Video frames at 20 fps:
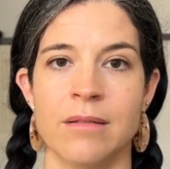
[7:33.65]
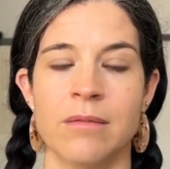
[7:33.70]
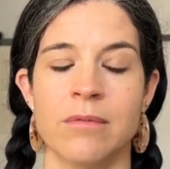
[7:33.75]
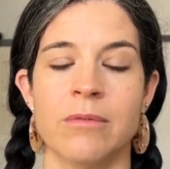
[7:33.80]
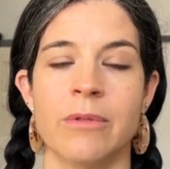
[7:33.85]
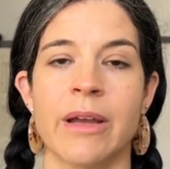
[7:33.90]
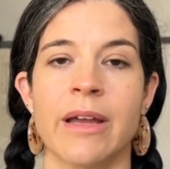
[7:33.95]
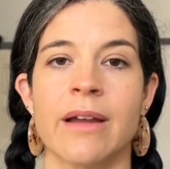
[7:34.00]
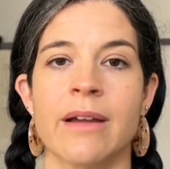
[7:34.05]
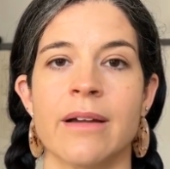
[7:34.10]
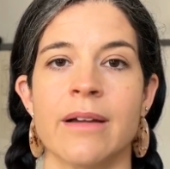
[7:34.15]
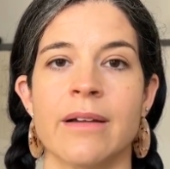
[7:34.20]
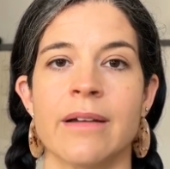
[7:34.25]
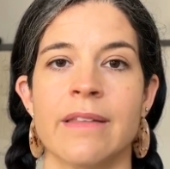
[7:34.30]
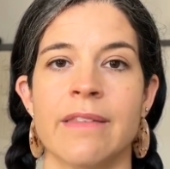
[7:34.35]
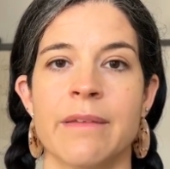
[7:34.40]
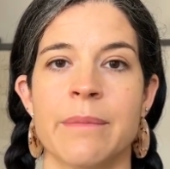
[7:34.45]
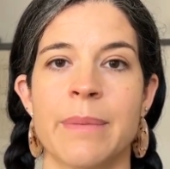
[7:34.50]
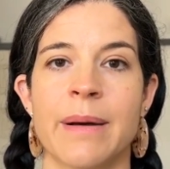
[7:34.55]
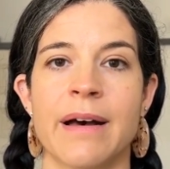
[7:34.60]
Where
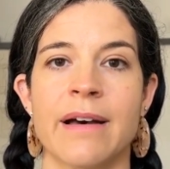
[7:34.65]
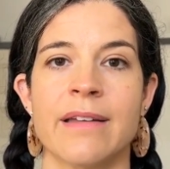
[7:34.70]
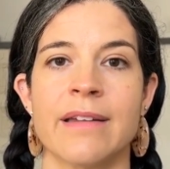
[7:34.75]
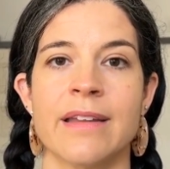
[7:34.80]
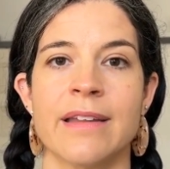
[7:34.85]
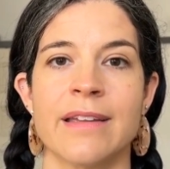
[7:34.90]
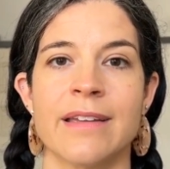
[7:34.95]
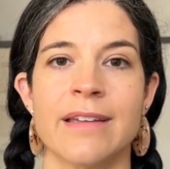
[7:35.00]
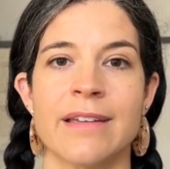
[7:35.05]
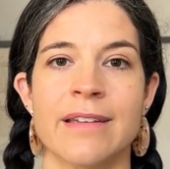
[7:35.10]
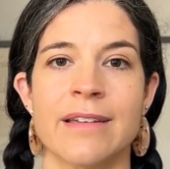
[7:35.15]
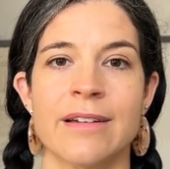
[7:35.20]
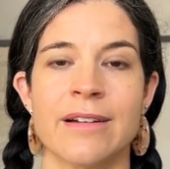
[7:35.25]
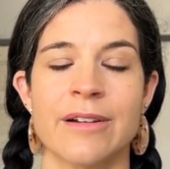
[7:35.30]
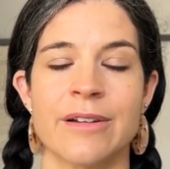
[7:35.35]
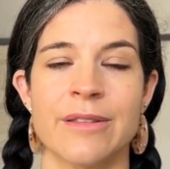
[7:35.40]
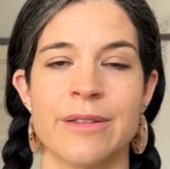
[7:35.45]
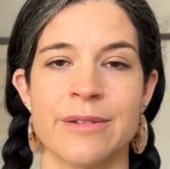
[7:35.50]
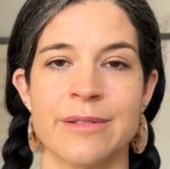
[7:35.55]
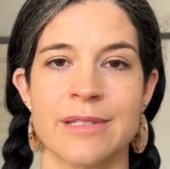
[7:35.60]
in the body
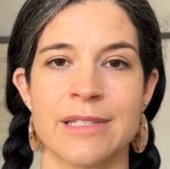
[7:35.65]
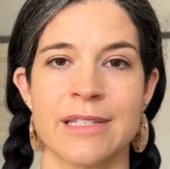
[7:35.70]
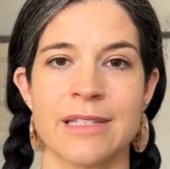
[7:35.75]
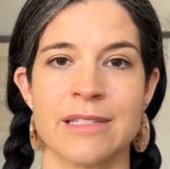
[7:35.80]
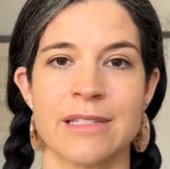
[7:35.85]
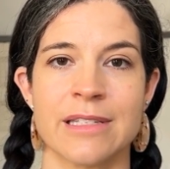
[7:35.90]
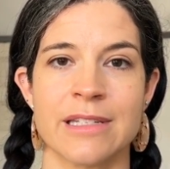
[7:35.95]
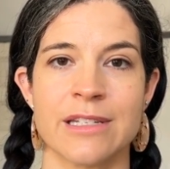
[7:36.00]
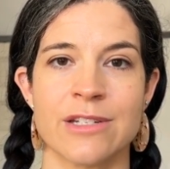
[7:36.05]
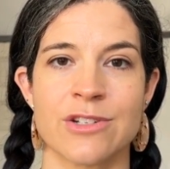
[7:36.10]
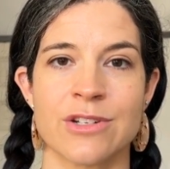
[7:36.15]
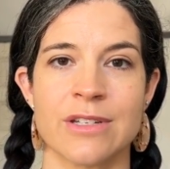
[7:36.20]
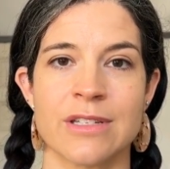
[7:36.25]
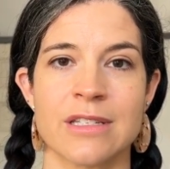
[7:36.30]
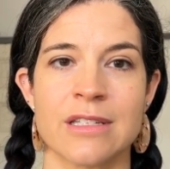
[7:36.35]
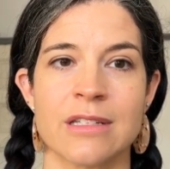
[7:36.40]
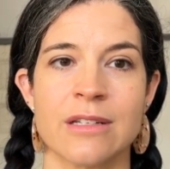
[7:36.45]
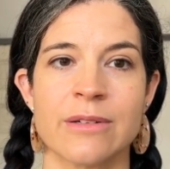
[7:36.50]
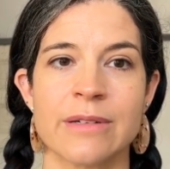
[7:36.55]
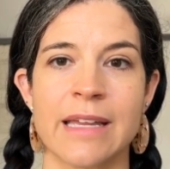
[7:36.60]
are those
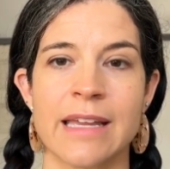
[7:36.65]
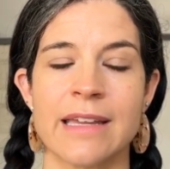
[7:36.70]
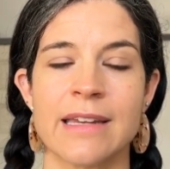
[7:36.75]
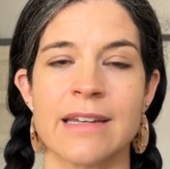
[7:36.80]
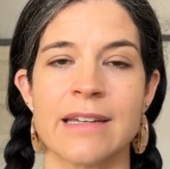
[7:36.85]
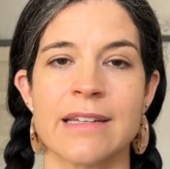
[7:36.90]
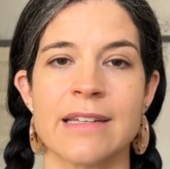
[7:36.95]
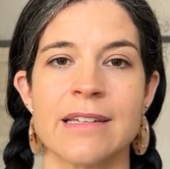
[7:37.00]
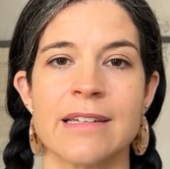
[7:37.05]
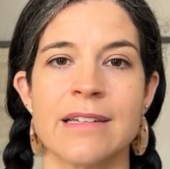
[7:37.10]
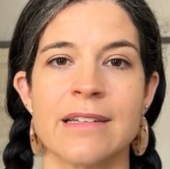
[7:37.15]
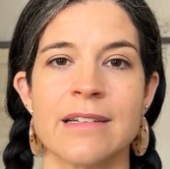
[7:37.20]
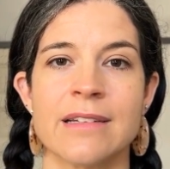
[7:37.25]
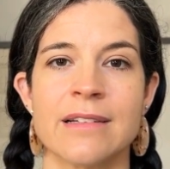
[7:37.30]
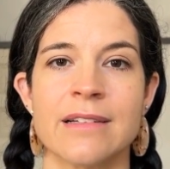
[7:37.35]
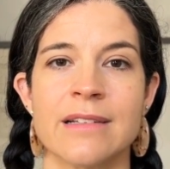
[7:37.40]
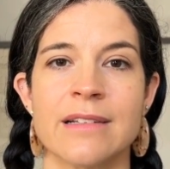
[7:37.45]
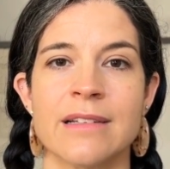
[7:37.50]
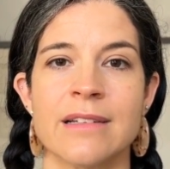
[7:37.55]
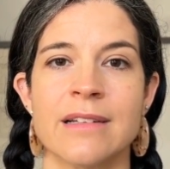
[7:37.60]
sensations located?
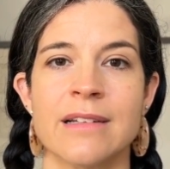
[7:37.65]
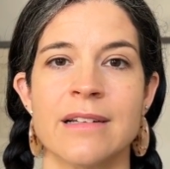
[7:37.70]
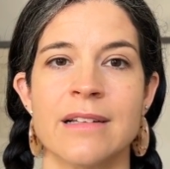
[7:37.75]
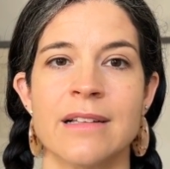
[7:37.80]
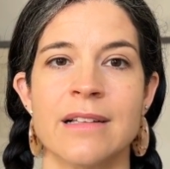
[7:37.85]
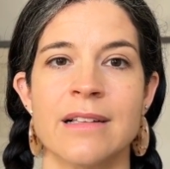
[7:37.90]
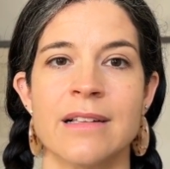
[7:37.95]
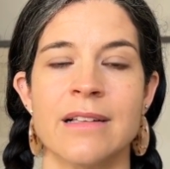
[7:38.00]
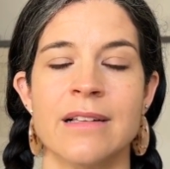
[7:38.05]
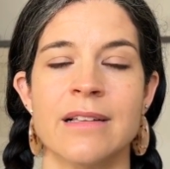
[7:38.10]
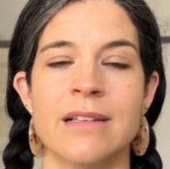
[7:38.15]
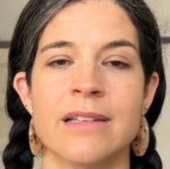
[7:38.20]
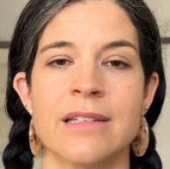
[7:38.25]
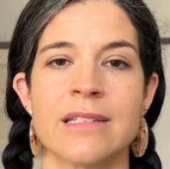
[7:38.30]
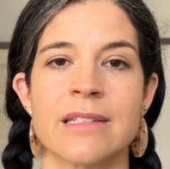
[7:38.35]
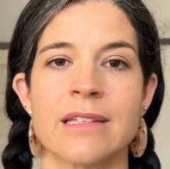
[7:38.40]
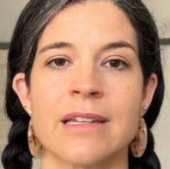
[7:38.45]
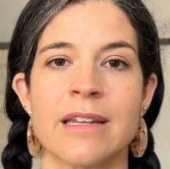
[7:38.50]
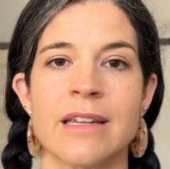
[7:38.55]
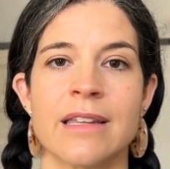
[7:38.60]

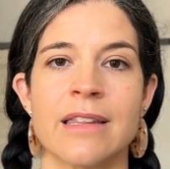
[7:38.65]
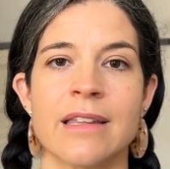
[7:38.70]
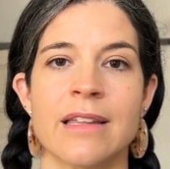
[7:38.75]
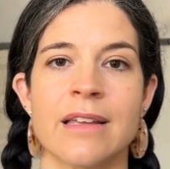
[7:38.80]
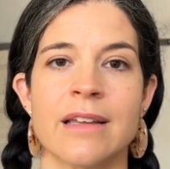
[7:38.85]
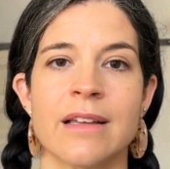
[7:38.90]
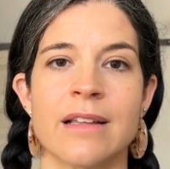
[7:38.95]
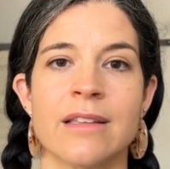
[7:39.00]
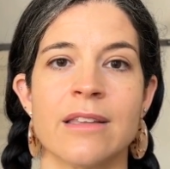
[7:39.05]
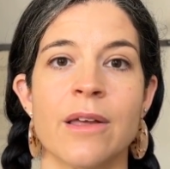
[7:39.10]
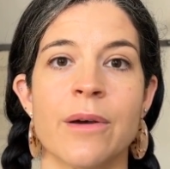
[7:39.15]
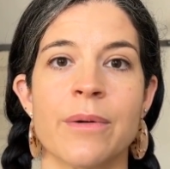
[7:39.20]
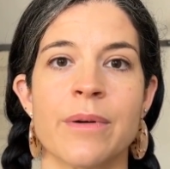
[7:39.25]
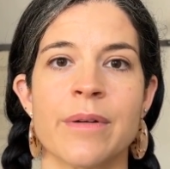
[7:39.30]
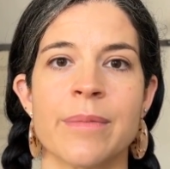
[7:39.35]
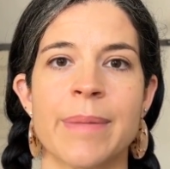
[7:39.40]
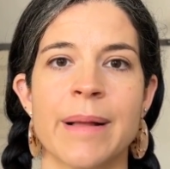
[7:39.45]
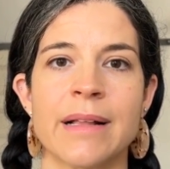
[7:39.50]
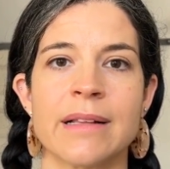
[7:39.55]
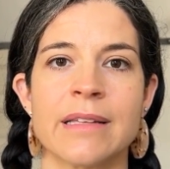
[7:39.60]
Is it in the
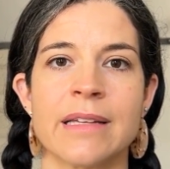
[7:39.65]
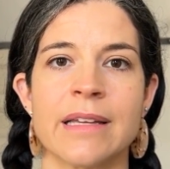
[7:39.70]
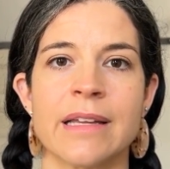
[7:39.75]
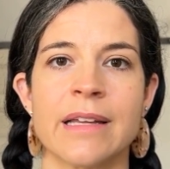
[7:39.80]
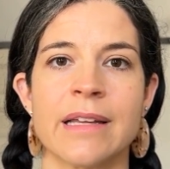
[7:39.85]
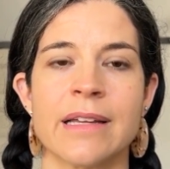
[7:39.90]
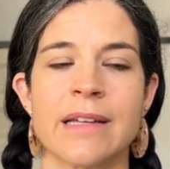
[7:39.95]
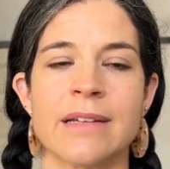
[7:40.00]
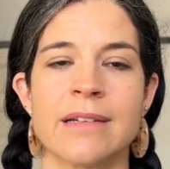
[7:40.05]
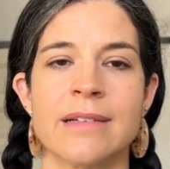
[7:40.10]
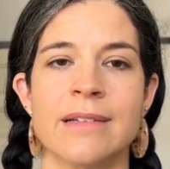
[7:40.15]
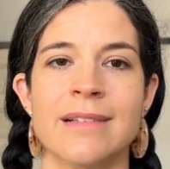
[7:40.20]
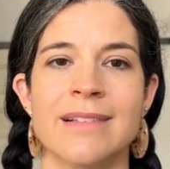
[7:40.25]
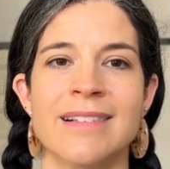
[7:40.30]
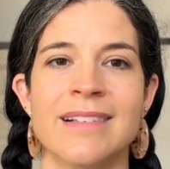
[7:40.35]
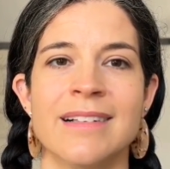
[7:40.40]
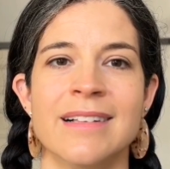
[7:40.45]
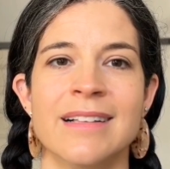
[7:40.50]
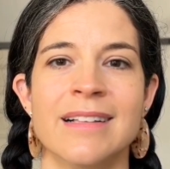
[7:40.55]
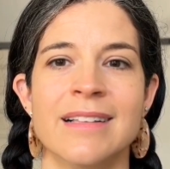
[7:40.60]
lower belly,
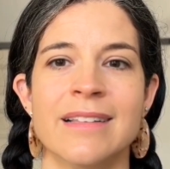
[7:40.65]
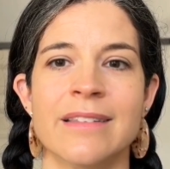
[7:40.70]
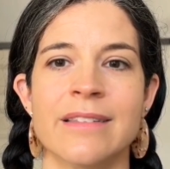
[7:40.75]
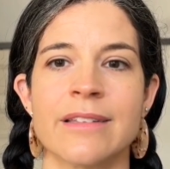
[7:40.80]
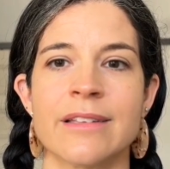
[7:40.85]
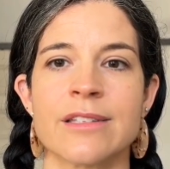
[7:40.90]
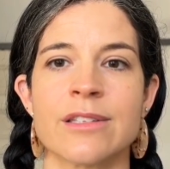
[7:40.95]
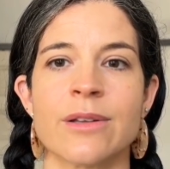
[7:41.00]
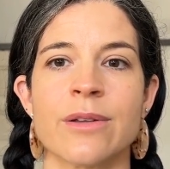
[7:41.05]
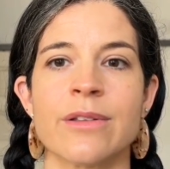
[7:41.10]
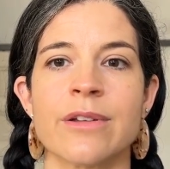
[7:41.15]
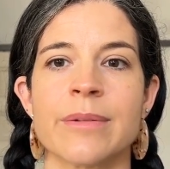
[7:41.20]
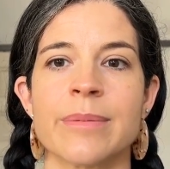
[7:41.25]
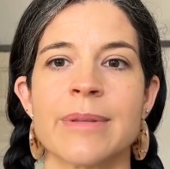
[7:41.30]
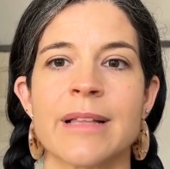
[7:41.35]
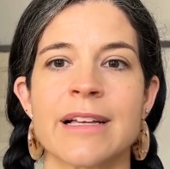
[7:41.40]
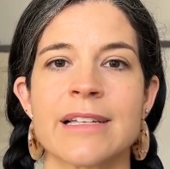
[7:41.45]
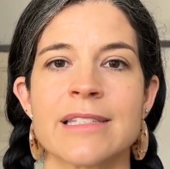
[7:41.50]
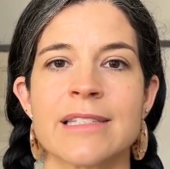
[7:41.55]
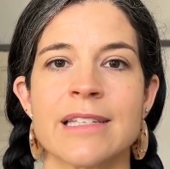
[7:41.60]
the solar
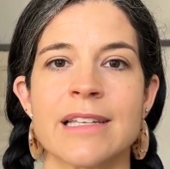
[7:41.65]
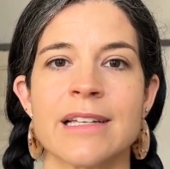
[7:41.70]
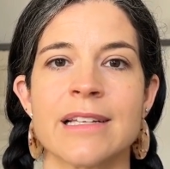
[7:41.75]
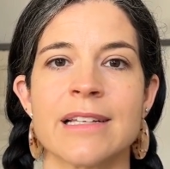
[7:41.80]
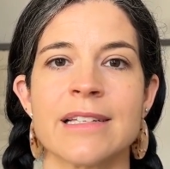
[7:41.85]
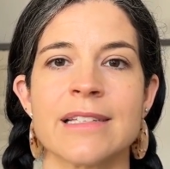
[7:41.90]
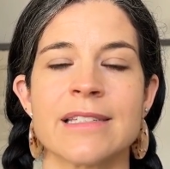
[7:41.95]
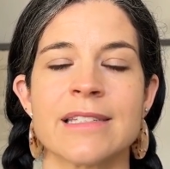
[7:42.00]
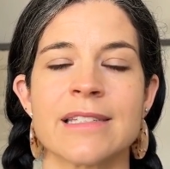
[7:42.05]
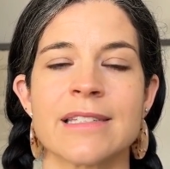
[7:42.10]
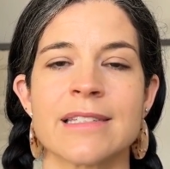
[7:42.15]
plexus,